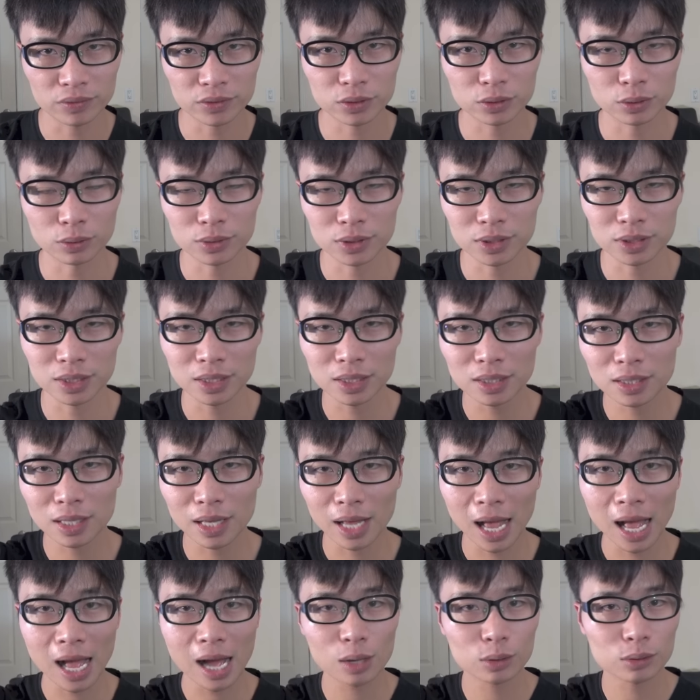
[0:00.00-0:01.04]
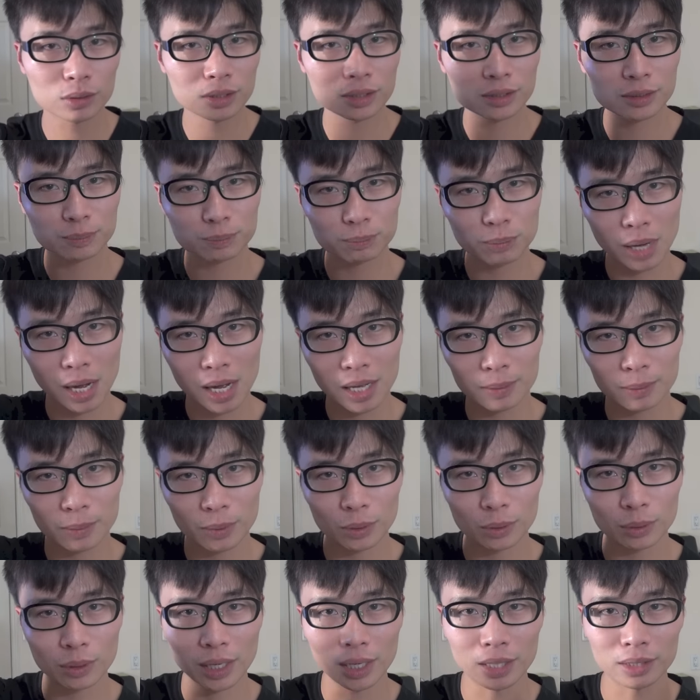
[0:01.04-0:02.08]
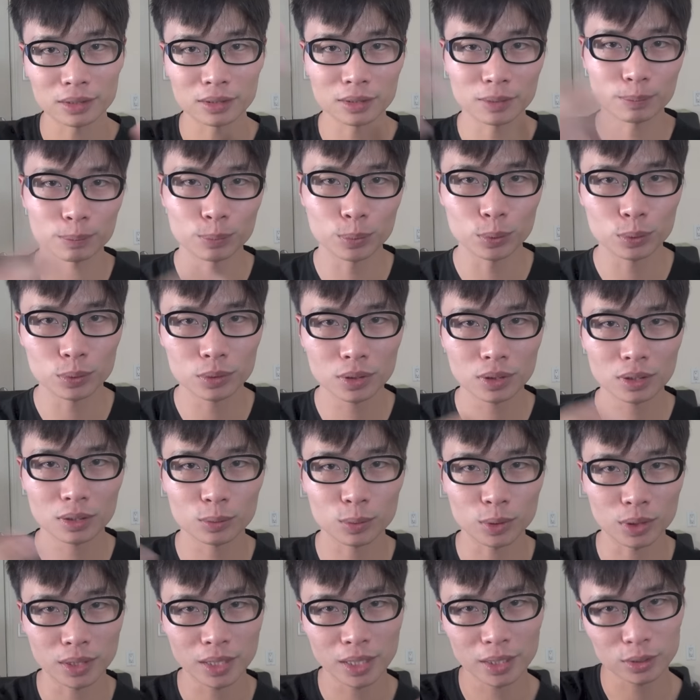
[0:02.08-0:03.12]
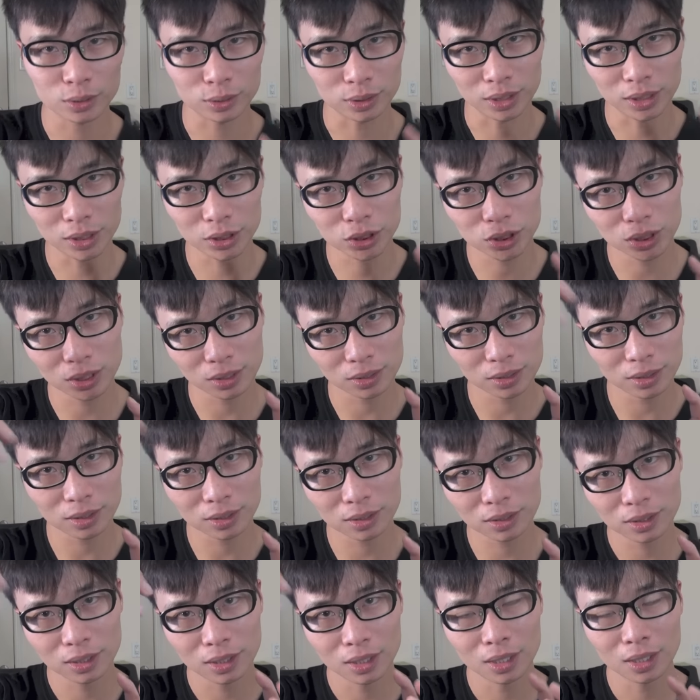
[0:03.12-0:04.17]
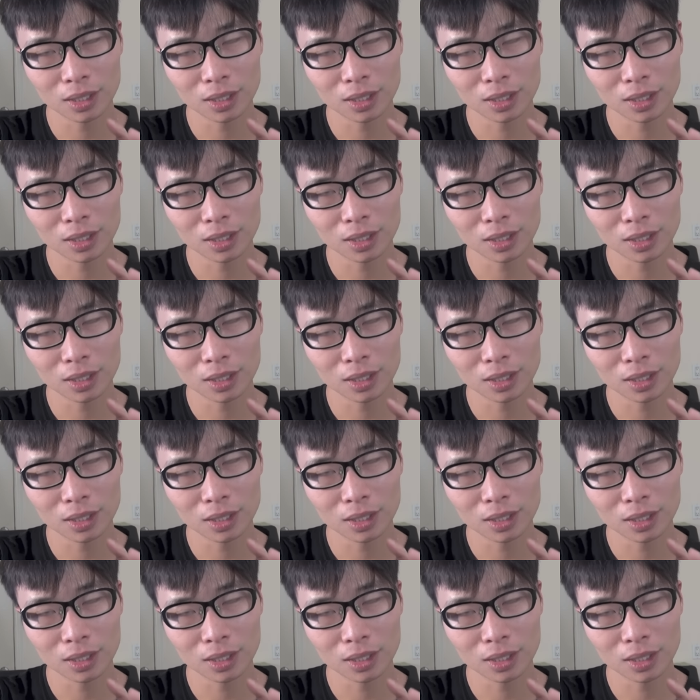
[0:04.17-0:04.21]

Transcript: So see like how this Bible and the Buddha relate to each other.